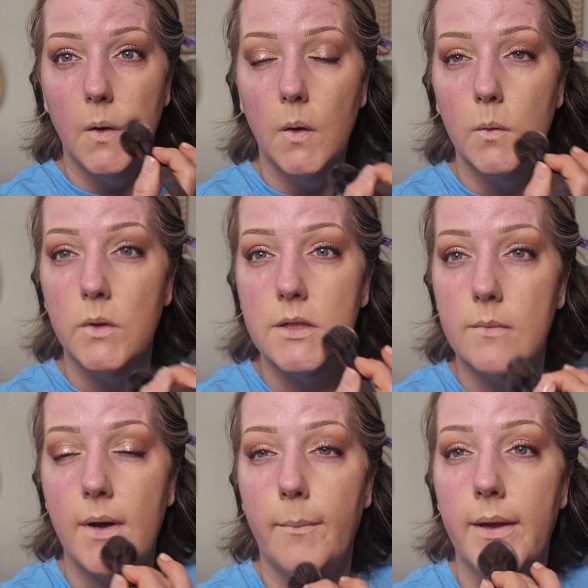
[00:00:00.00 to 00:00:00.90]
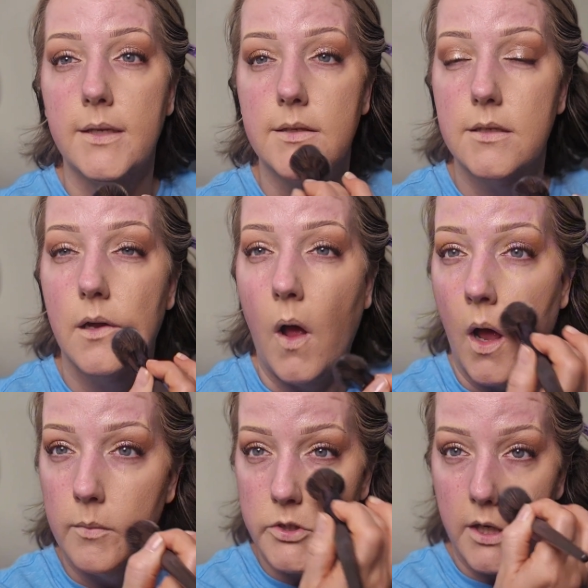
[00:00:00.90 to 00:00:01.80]
was my best
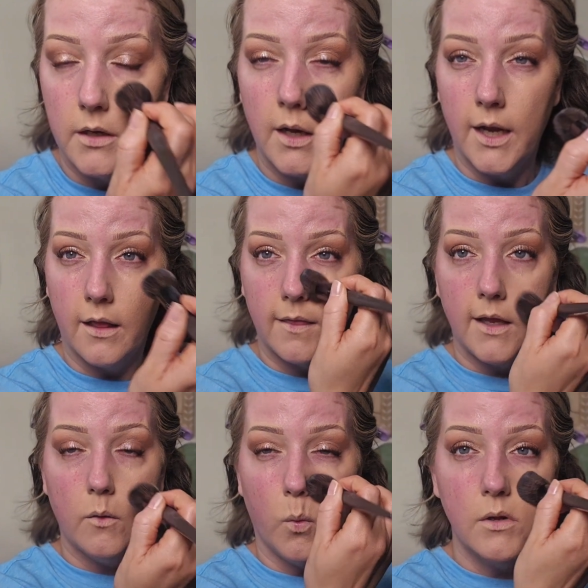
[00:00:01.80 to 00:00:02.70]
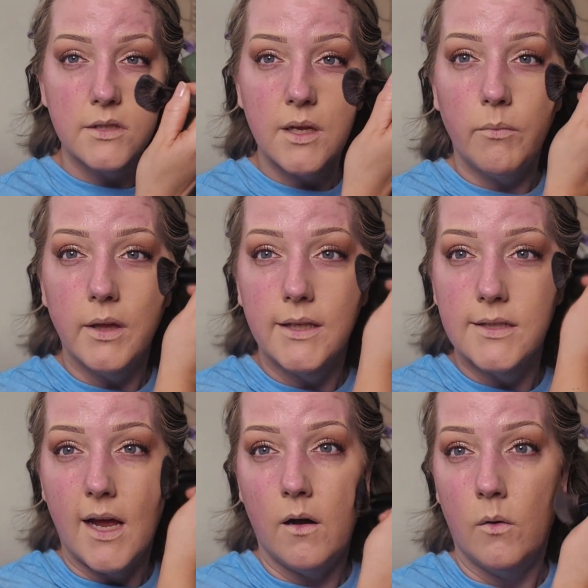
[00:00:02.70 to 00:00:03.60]
option. And I think once it blends
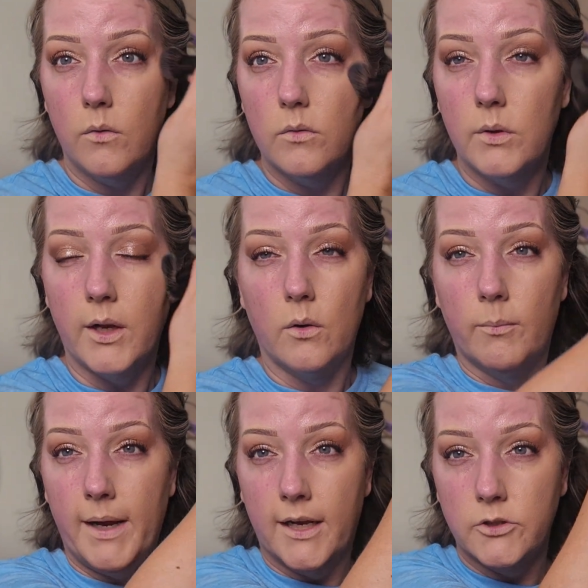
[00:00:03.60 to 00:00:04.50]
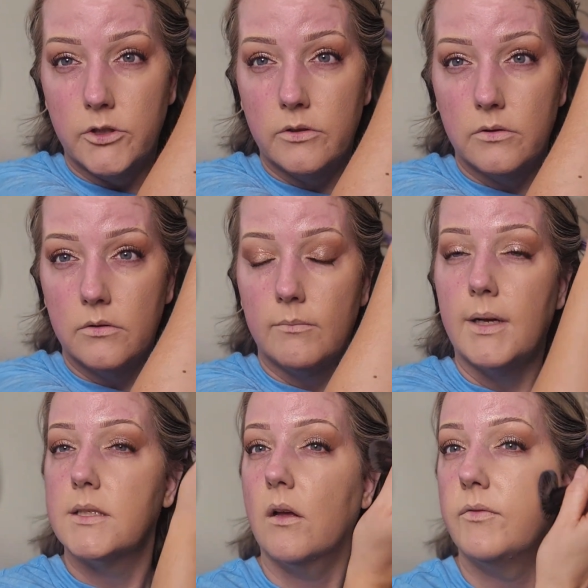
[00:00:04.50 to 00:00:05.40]
out, it'll match my
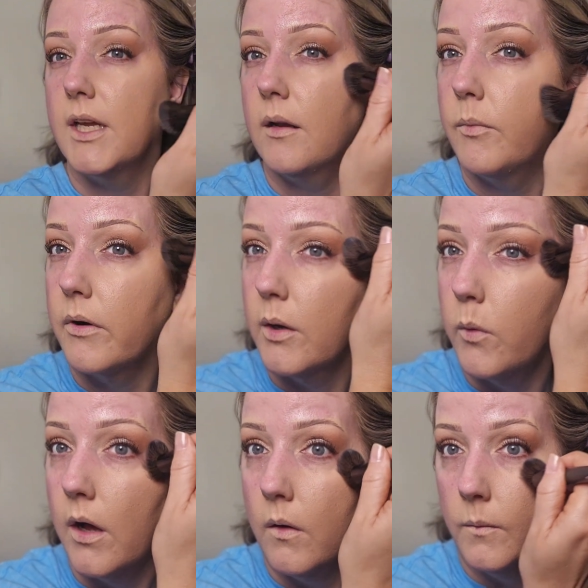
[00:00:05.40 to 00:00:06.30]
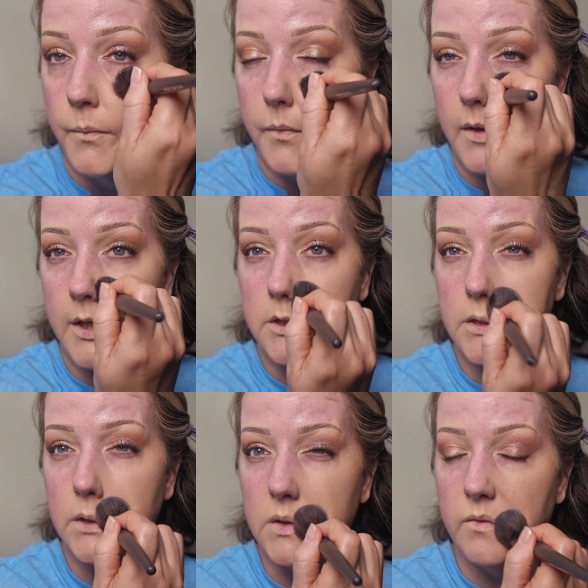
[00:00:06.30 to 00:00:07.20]
self-tan pretty well. It
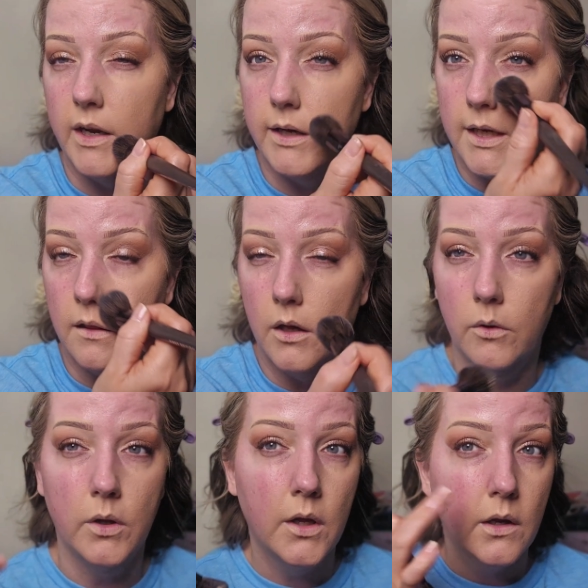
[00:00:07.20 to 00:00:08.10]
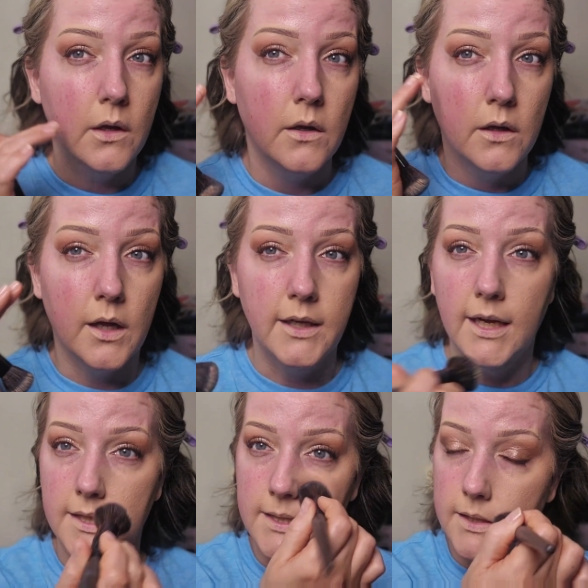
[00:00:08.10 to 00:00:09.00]
just looks very yellow
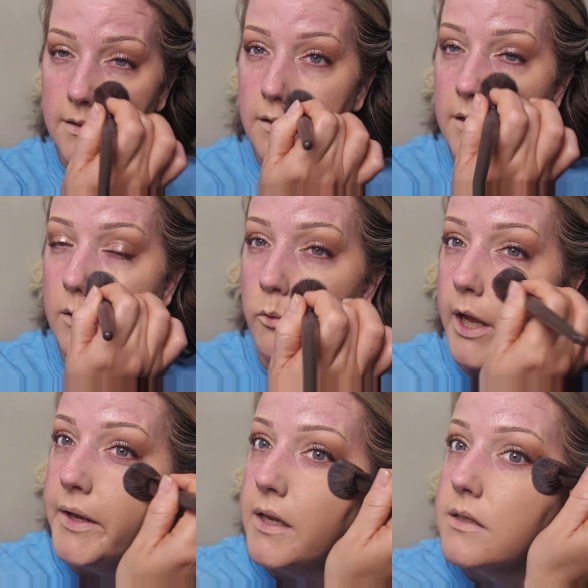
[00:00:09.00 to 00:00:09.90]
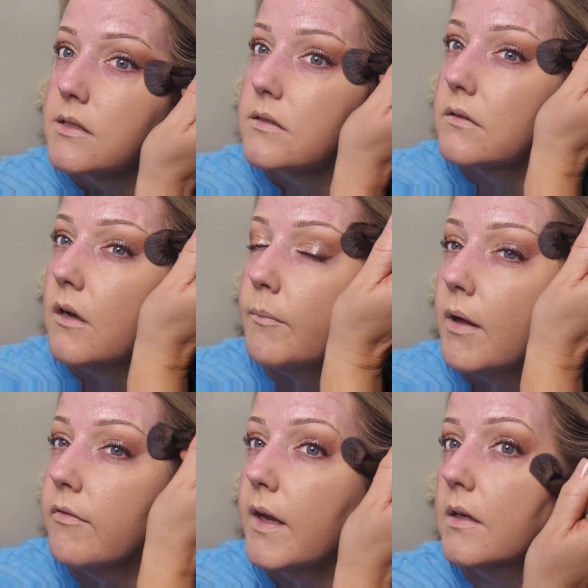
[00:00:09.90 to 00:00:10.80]
against the redness on
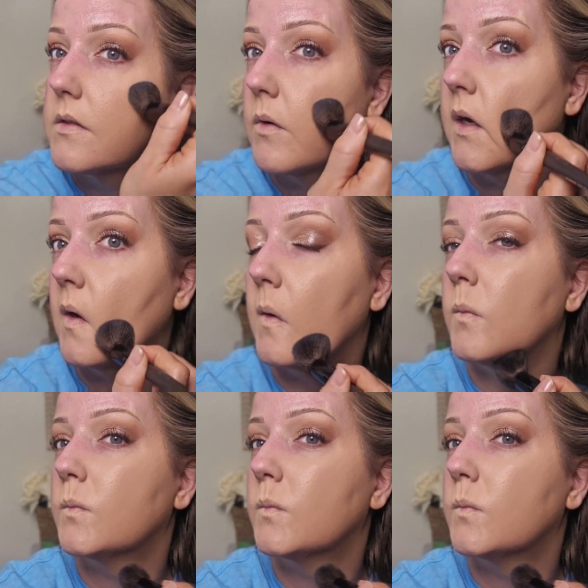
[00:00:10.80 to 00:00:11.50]
my face right now.